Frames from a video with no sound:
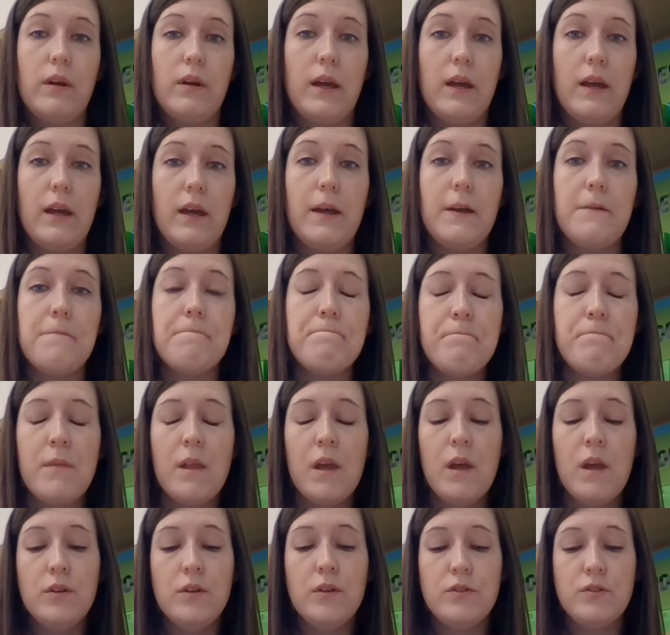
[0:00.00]
Okay.
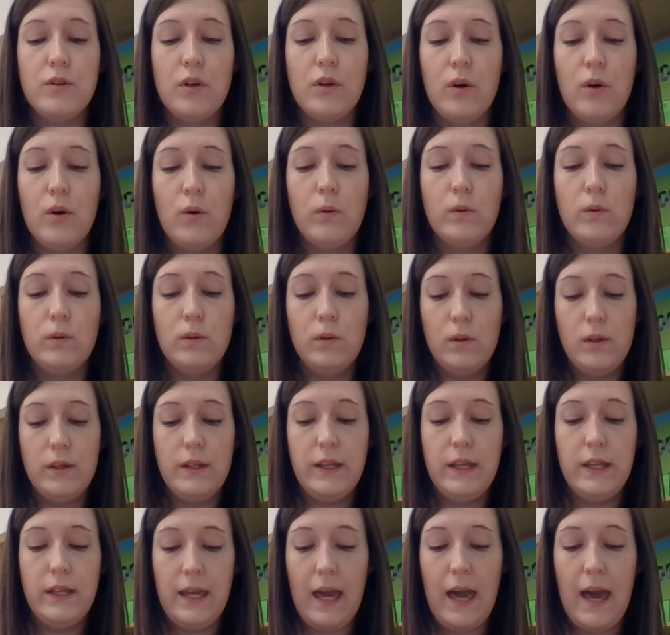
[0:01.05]
So
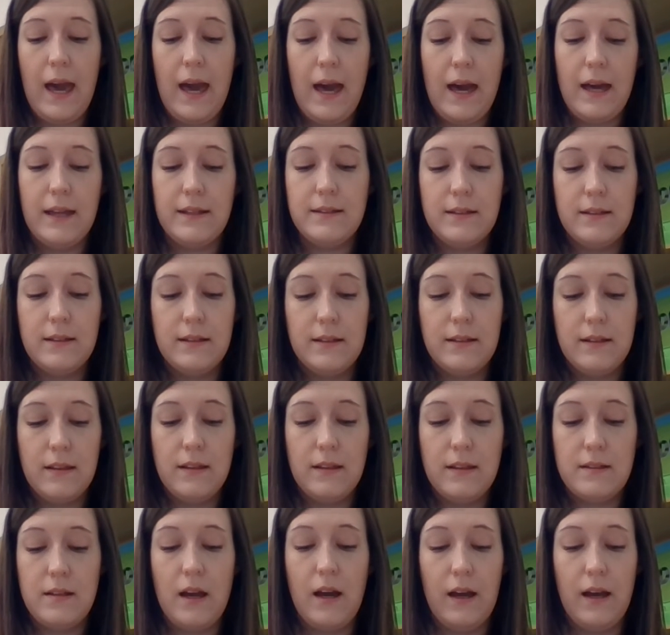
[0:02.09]
looking at
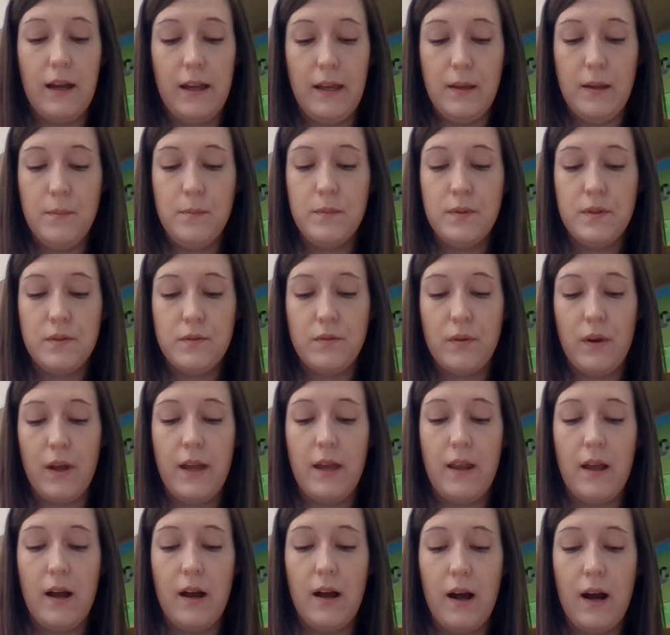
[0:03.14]
the times,
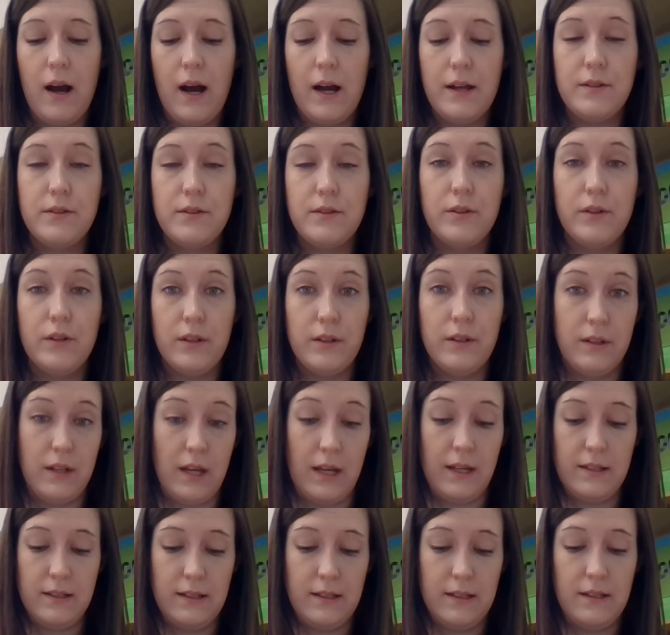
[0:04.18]
right? Hot took
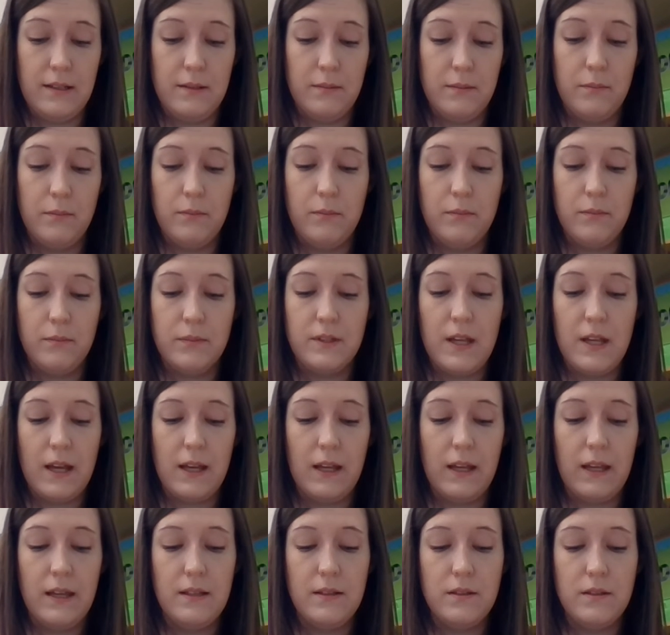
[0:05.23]
19
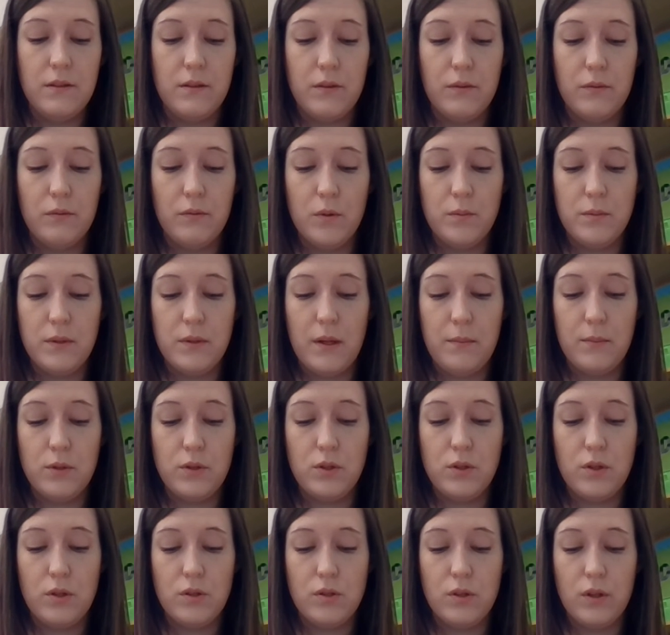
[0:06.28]
seconds, room
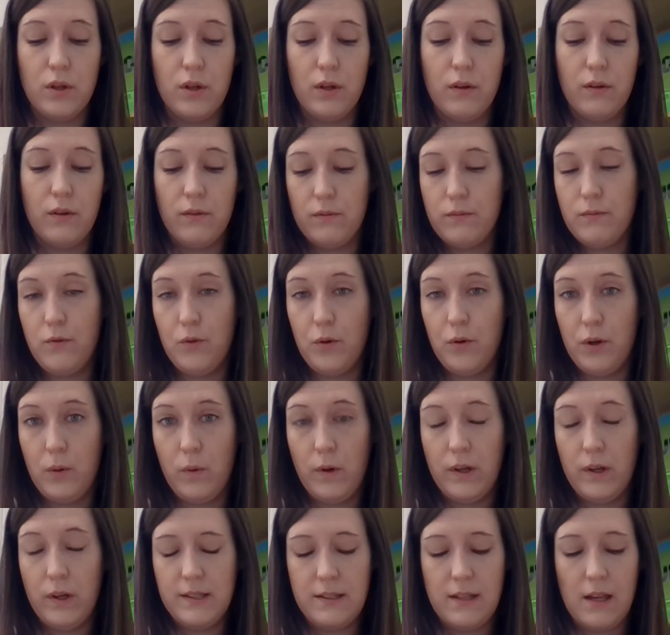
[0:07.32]
temperature took
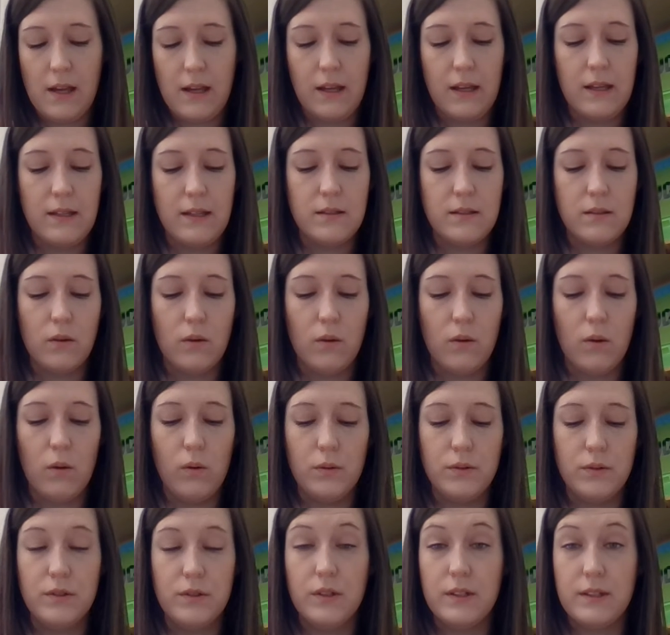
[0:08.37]
41 seconds,
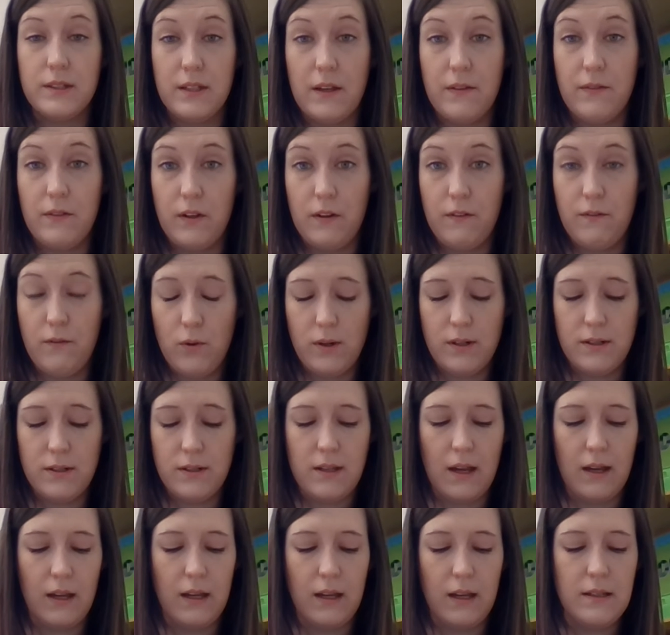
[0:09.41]
cold took 74
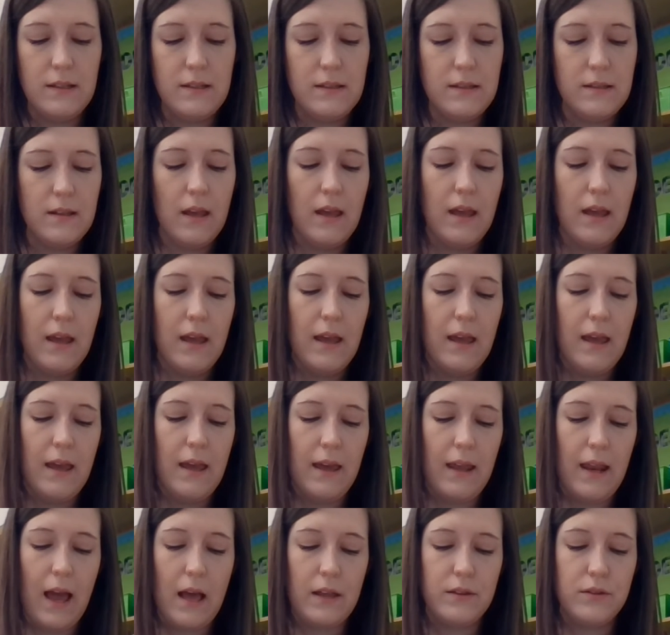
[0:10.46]
seconds.
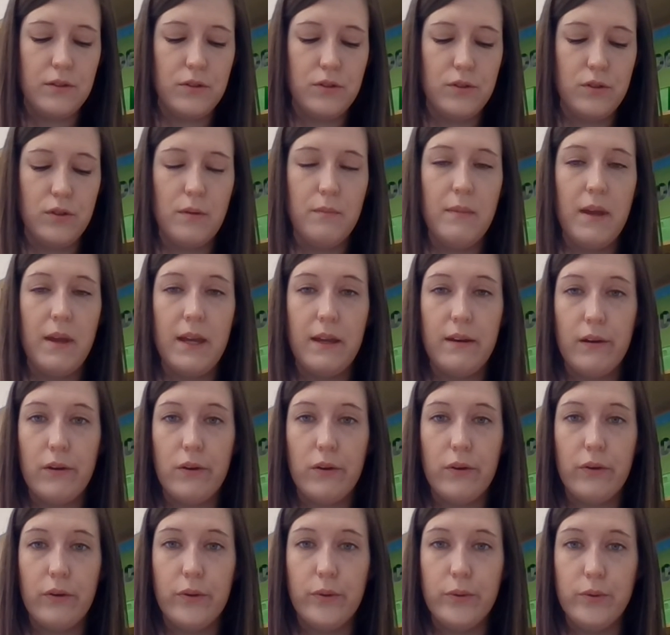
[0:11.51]
It asks you to make a
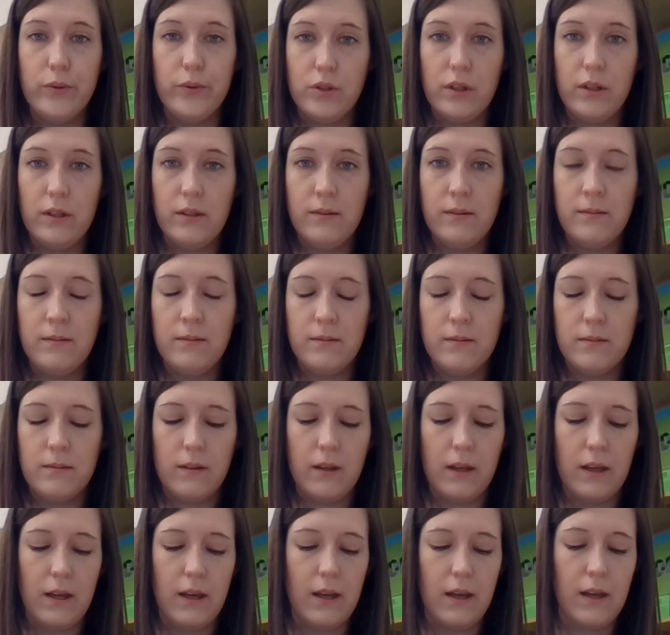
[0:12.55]
conclusion.
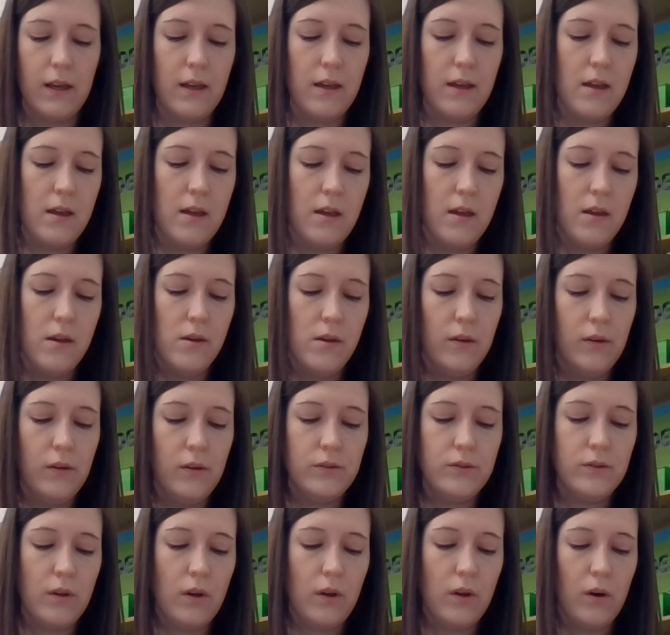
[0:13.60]
Okay.
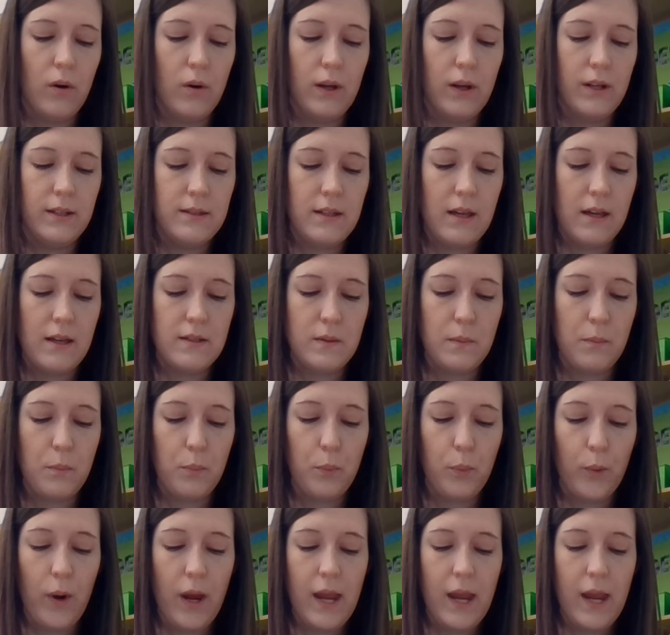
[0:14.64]
So it says